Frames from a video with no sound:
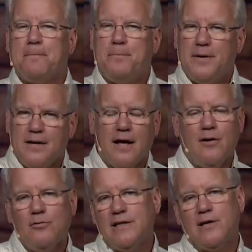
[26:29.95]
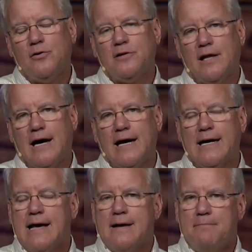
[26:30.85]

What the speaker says: but not only online,